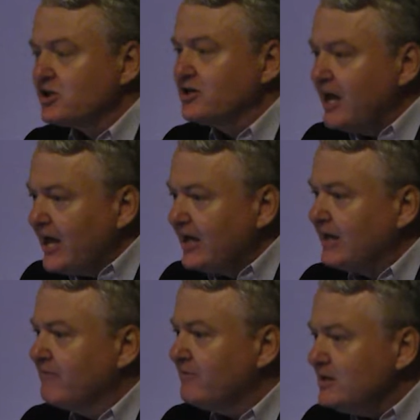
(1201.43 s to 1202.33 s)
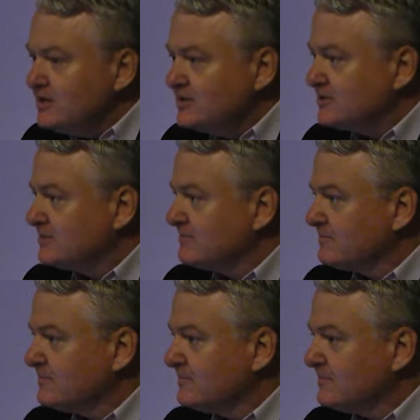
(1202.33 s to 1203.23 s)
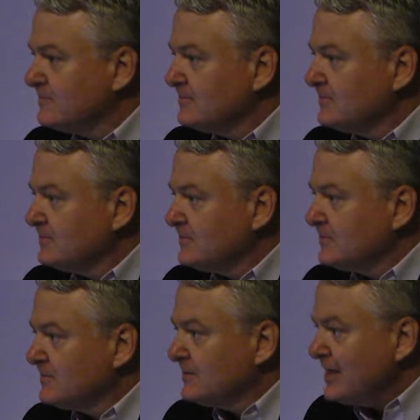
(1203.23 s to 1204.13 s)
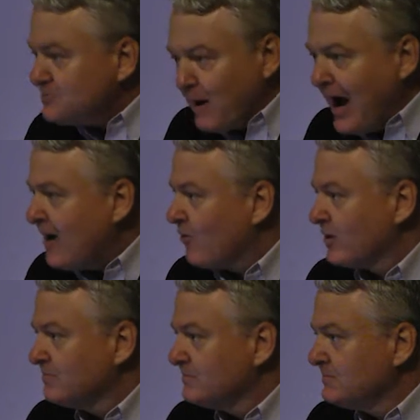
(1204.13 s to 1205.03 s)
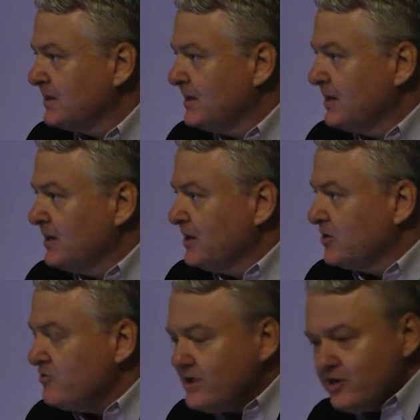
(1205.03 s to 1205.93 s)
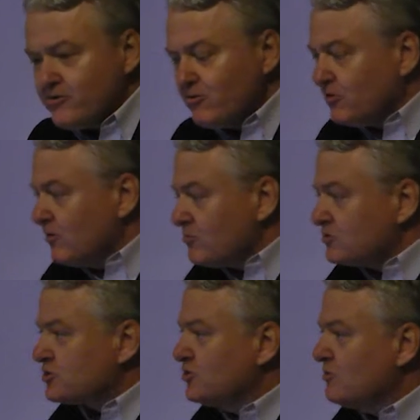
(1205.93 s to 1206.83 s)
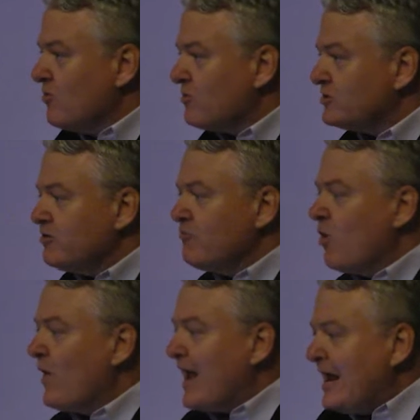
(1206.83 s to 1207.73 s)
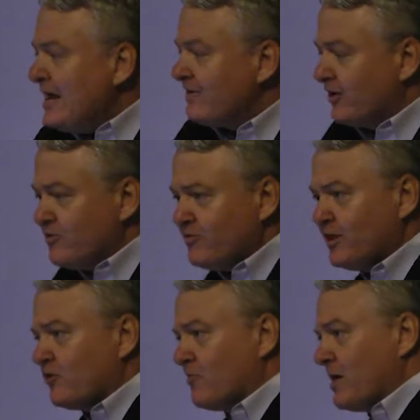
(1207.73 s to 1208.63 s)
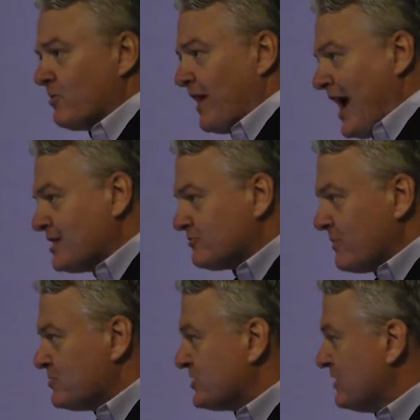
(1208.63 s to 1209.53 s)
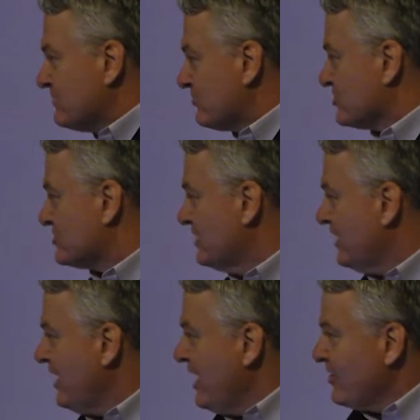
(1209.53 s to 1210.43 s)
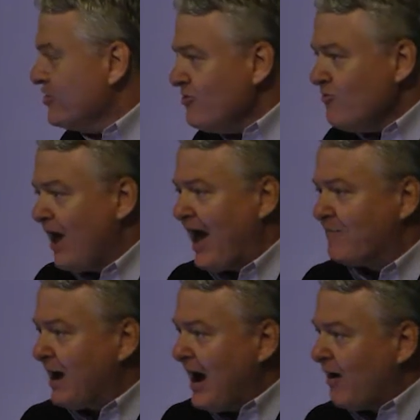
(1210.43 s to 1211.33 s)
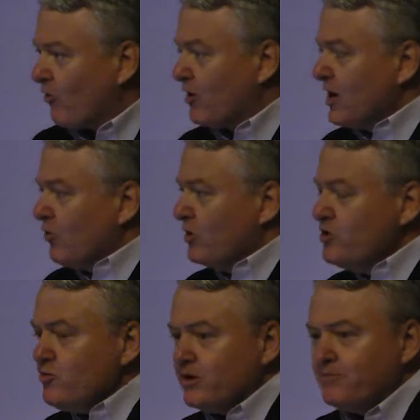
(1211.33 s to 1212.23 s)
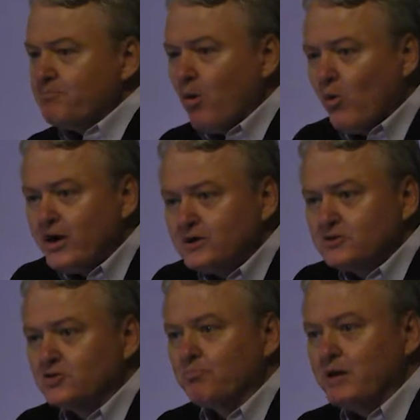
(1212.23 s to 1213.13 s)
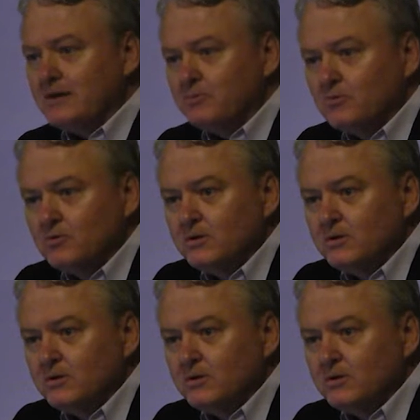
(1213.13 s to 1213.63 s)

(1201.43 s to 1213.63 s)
day in fees. That's power. You think you're on the local school board? You don't know anything. You think you're a member of the House of Representatives or Senate? You don't have power. When you can point to people,